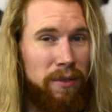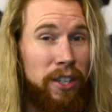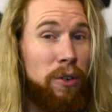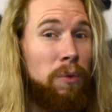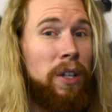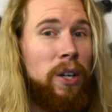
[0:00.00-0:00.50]
Is
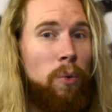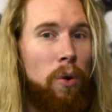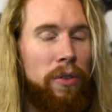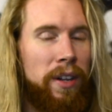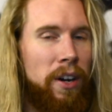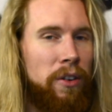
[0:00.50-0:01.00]
it really
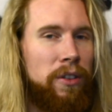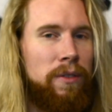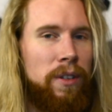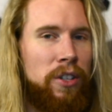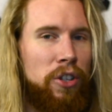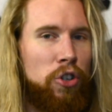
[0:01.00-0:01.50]
worth it?
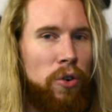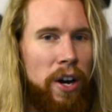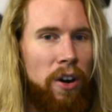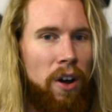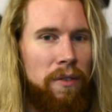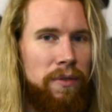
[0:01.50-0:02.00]
Is the
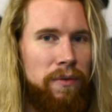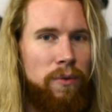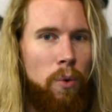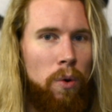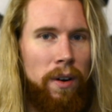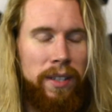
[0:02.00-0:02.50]
trade-off
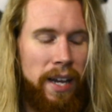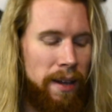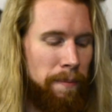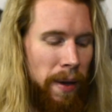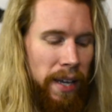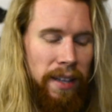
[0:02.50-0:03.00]
for,
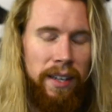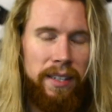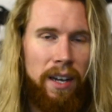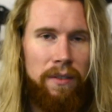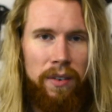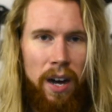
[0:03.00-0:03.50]
say, making this
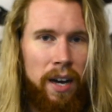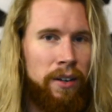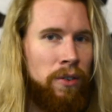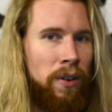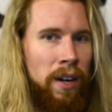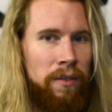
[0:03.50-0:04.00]
out of
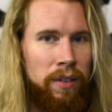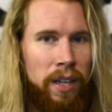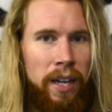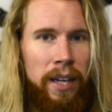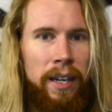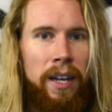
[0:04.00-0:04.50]
cotton or out of
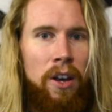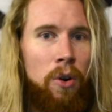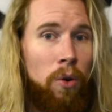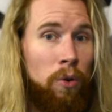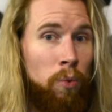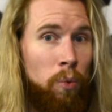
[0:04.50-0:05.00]
linen
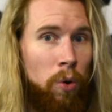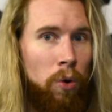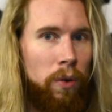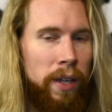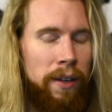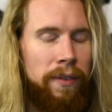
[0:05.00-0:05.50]
or
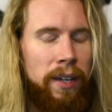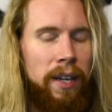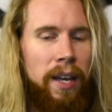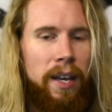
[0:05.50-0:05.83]
wool even?